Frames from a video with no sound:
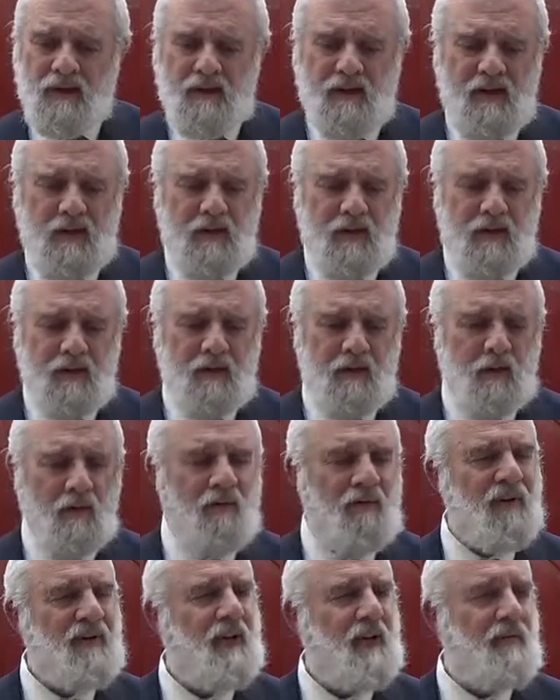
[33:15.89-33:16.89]
The
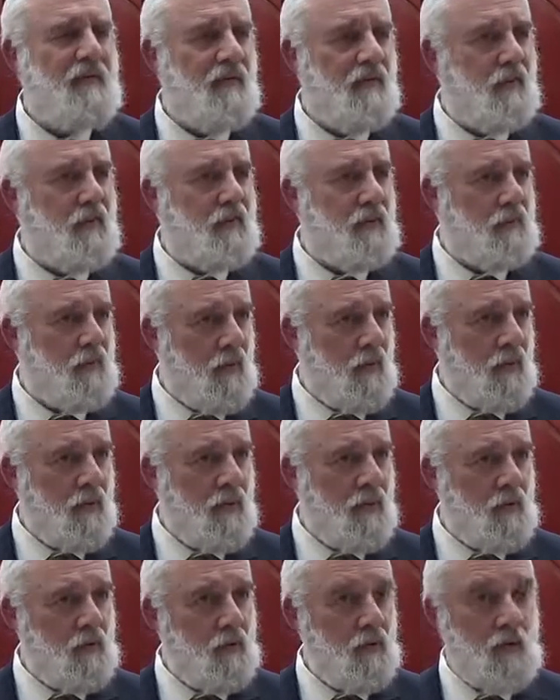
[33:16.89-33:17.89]
Chovat HaLevavot, the book,
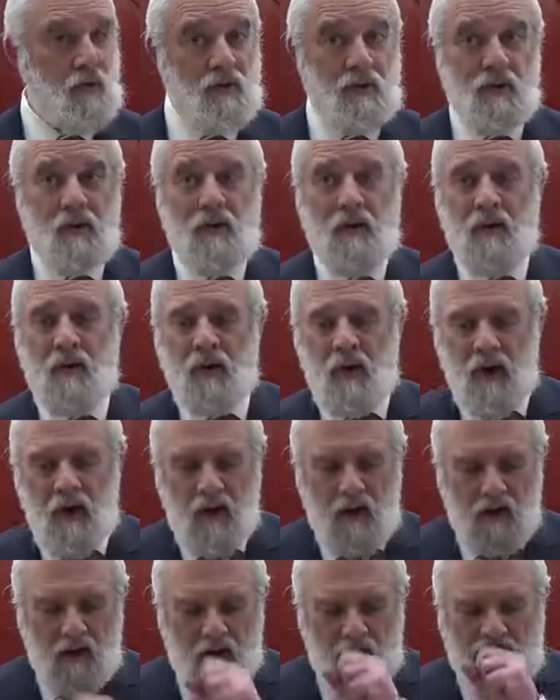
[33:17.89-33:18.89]
Duties
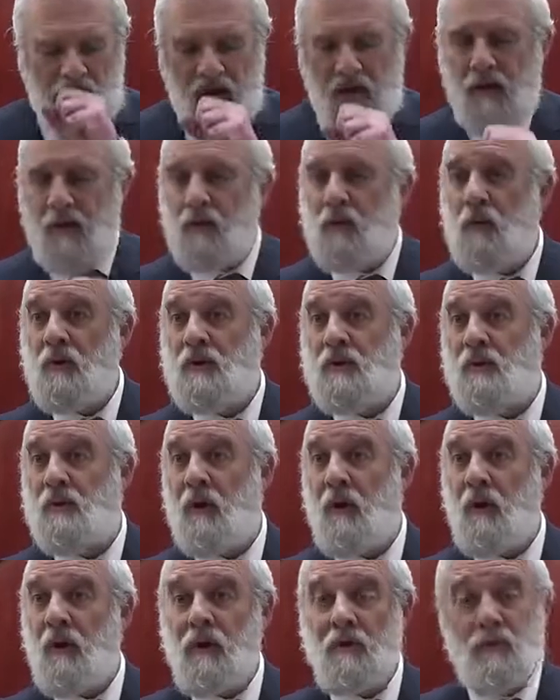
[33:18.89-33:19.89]
of the
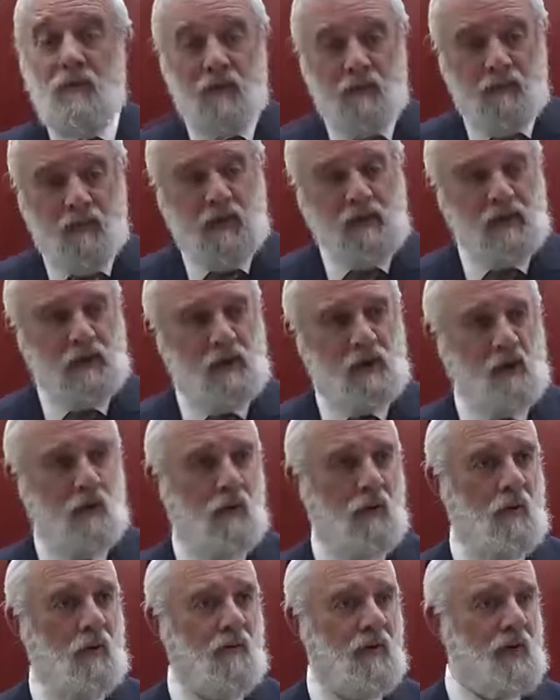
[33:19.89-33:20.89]
Heart, brings a
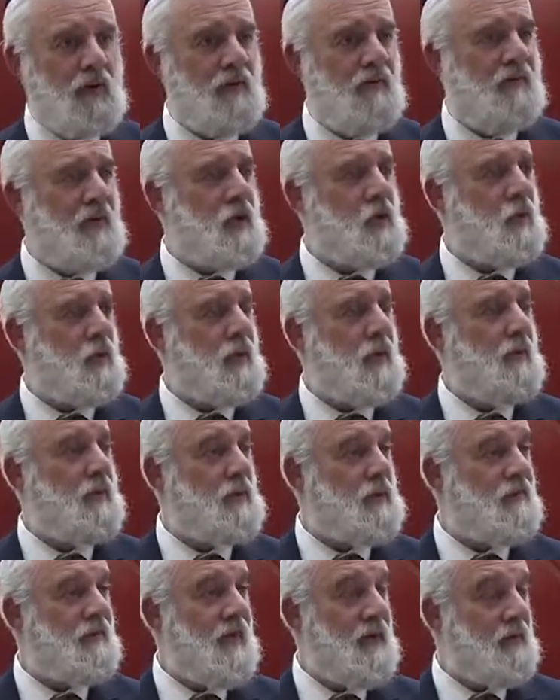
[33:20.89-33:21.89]
story of an individual that
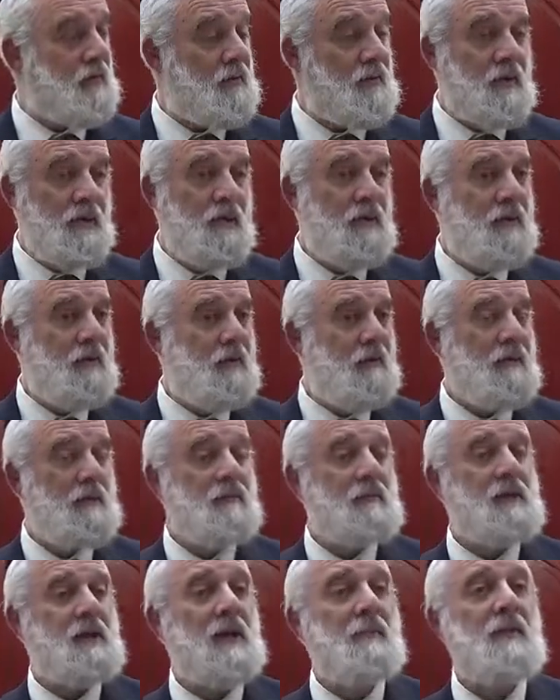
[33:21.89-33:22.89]
was found
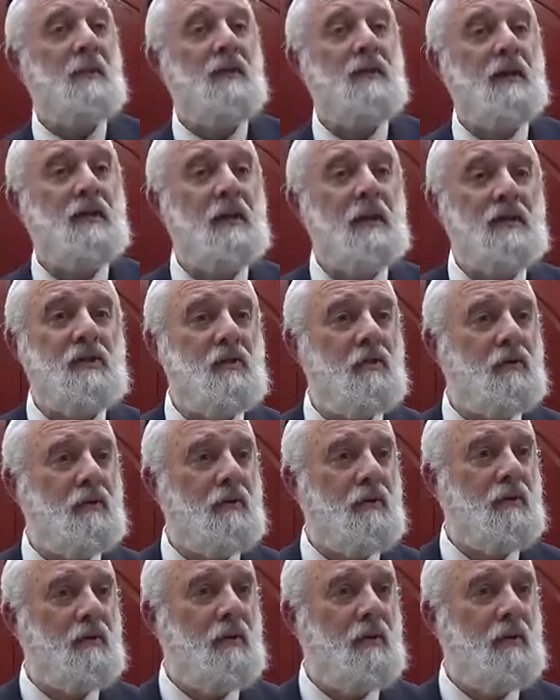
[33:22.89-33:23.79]
sleeping in the desert.